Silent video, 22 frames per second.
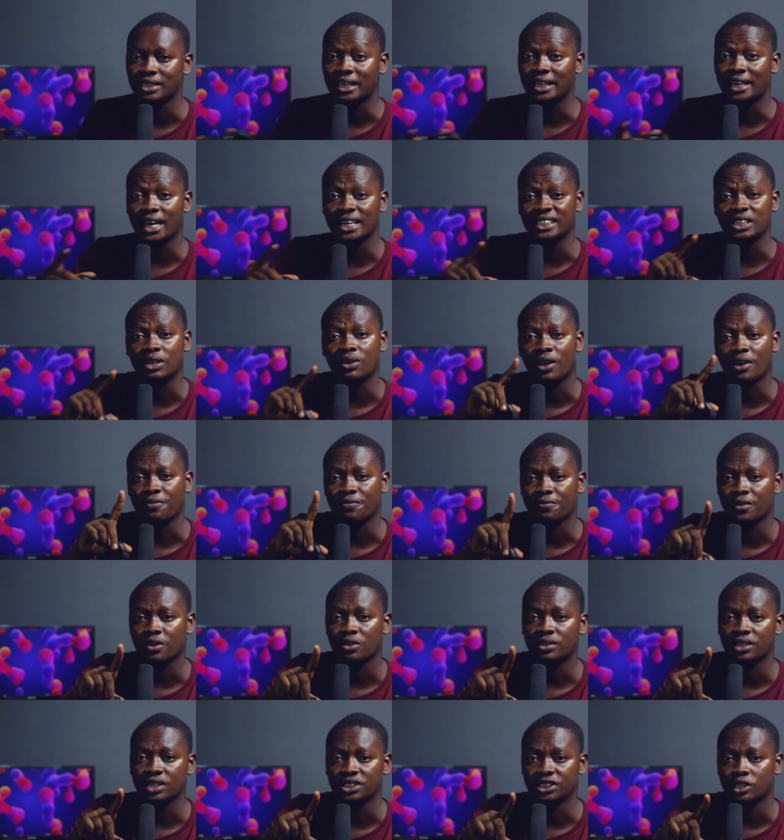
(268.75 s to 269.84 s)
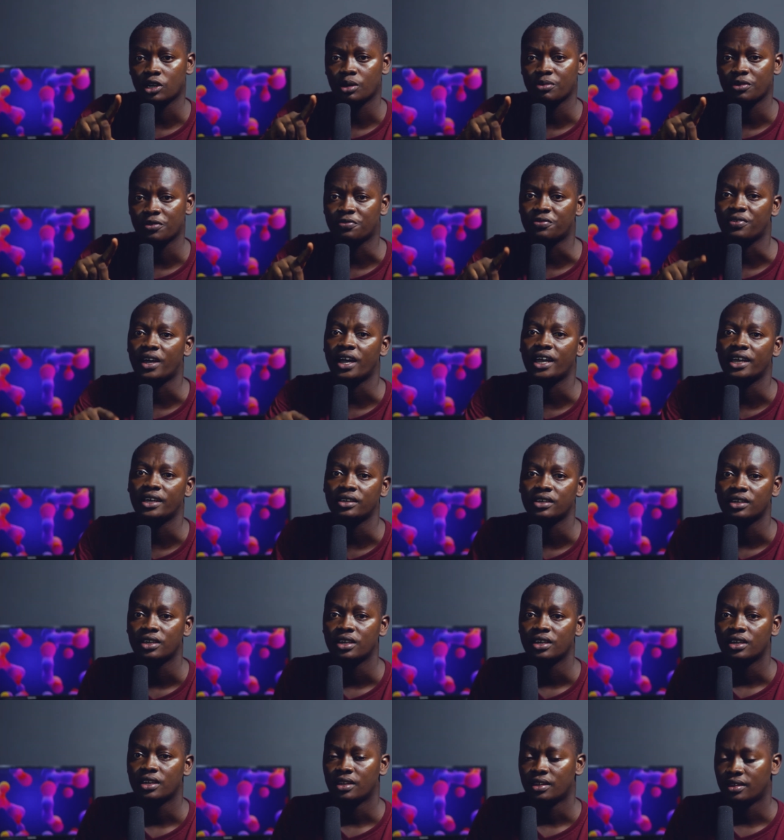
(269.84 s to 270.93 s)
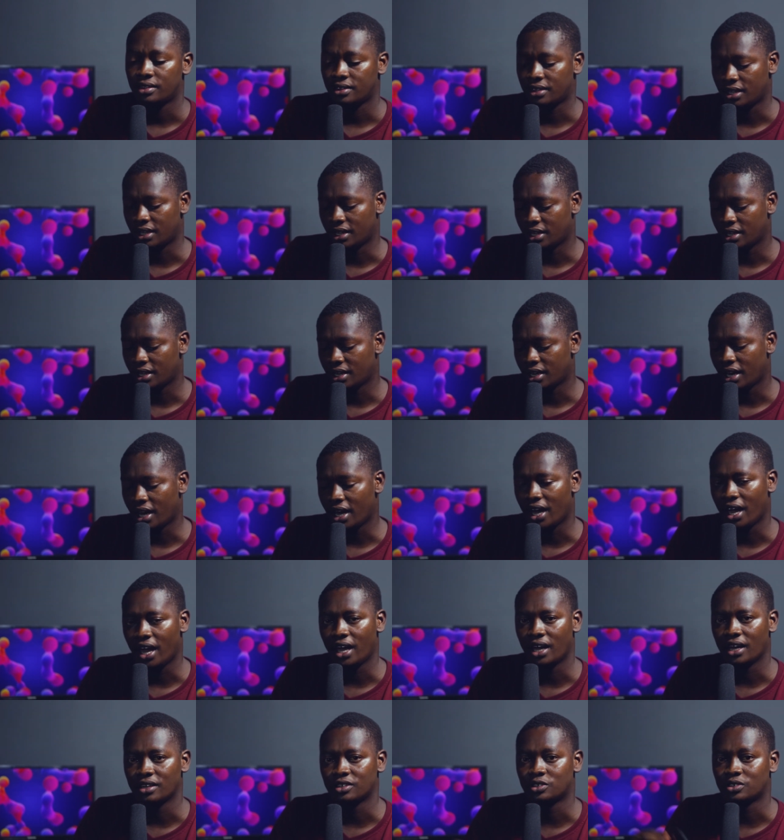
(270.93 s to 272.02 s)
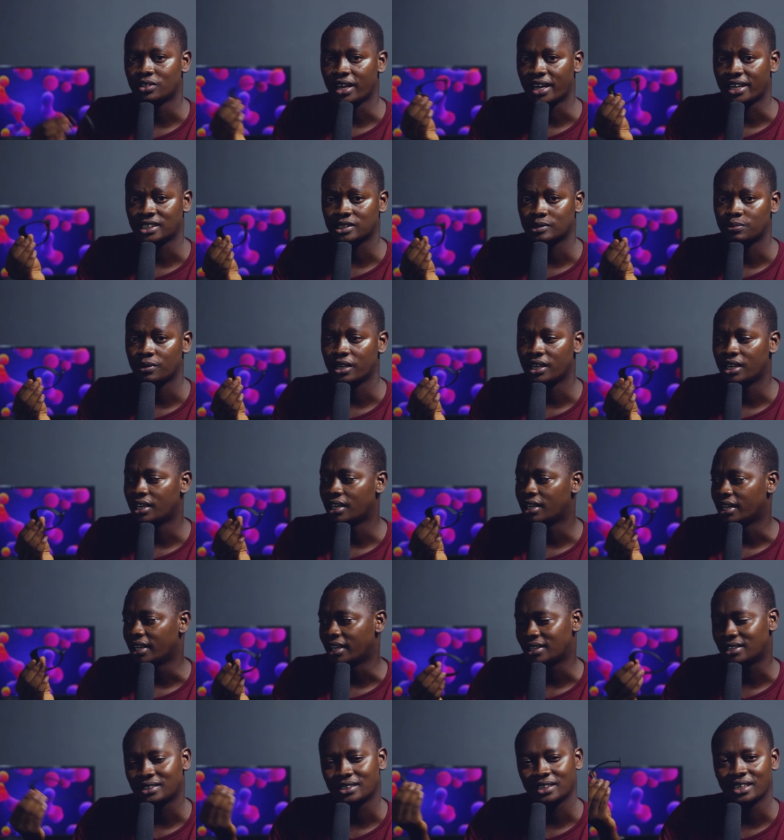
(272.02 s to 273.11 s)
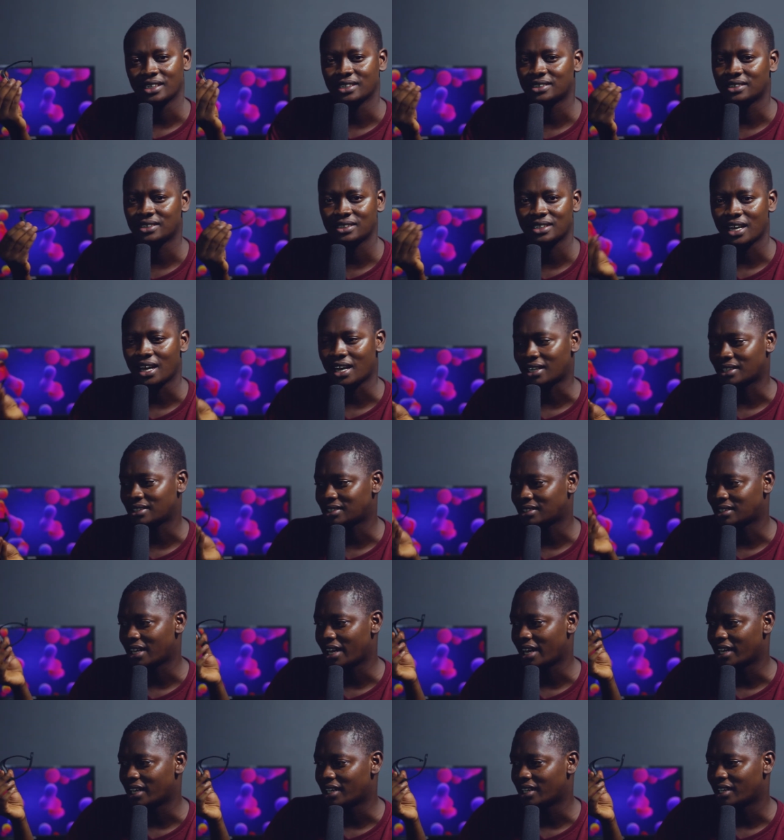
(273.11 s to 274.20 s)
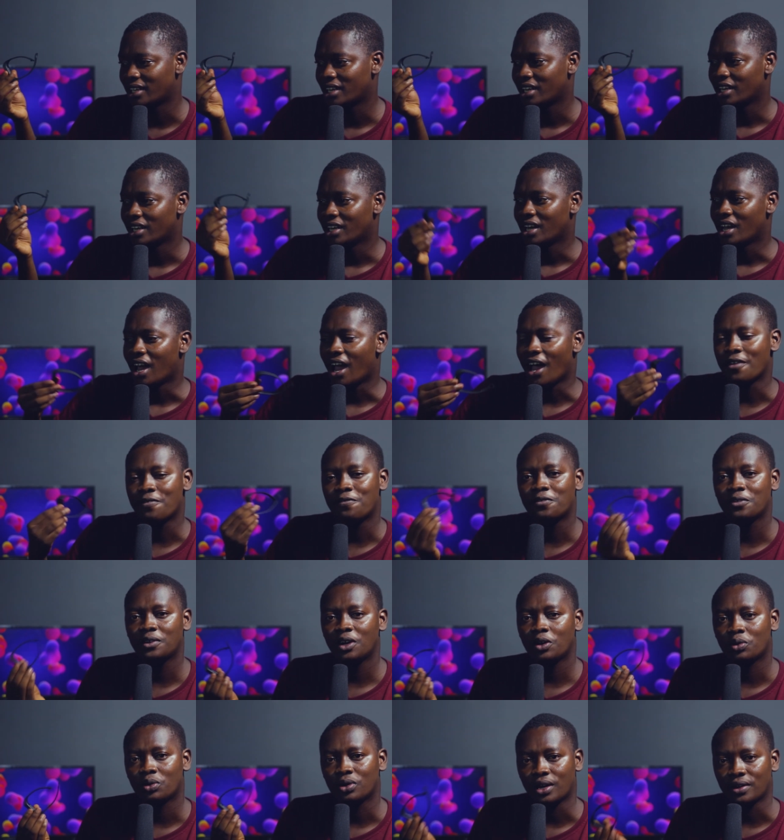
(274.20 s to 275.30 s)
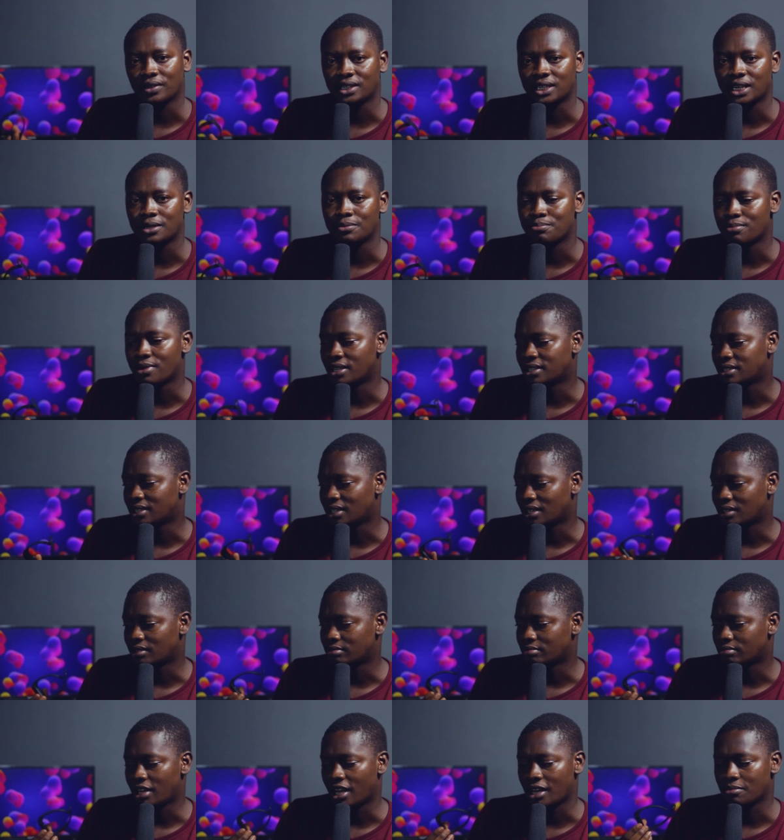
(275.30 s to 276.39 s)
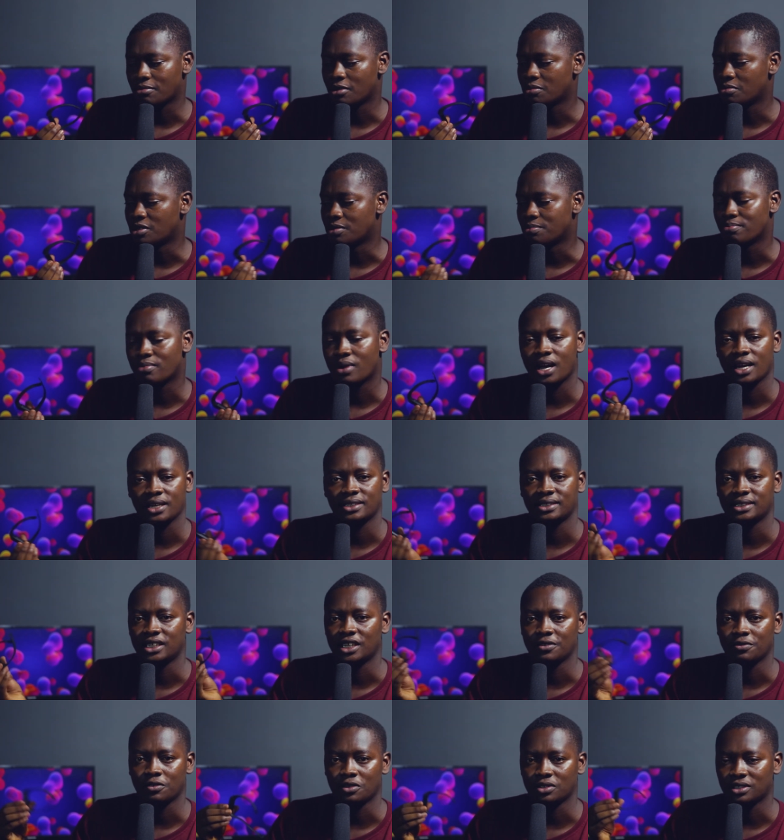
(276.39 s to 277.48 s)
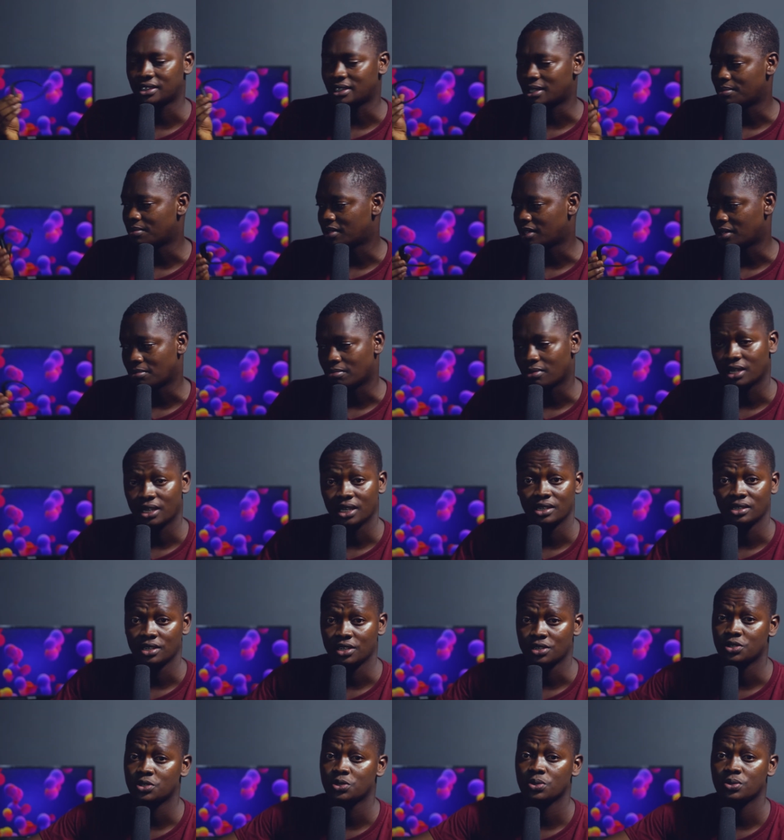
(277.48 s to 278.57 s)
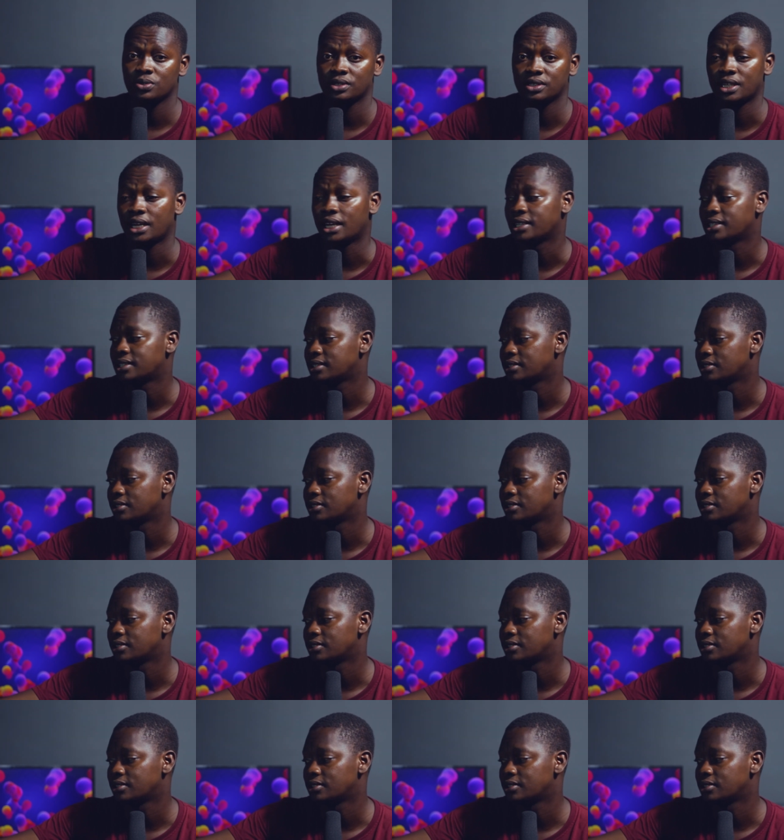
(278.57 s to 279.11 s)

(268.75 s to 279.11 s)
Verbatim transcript: And that's how I found the Fry thing explaining it. It sucks. Like, I feel they could have done better, like maybe Maxive or something, but then they chose that.